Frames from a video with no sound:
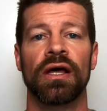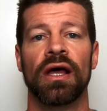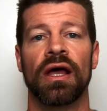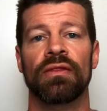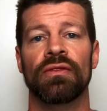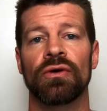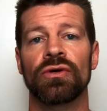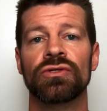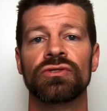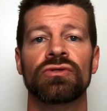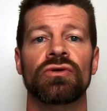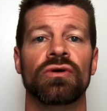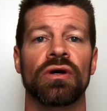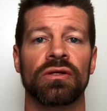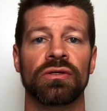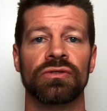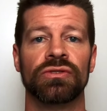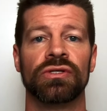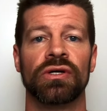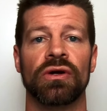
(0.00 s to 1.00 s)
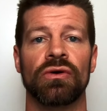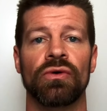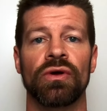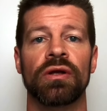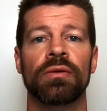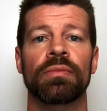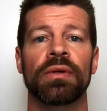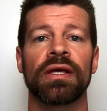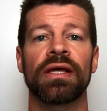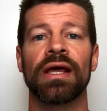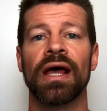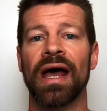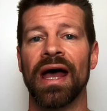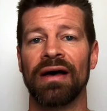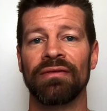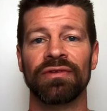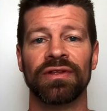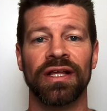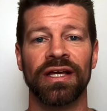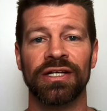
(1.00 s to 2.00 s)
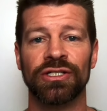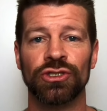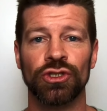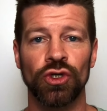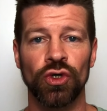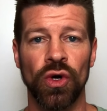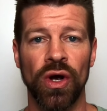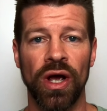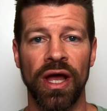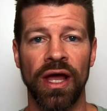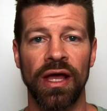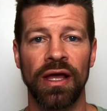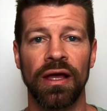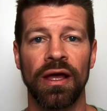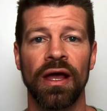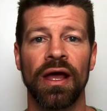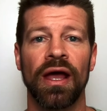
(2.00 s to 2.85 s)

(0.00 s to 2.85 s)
And those 2 colors are going to be Avalanche Gray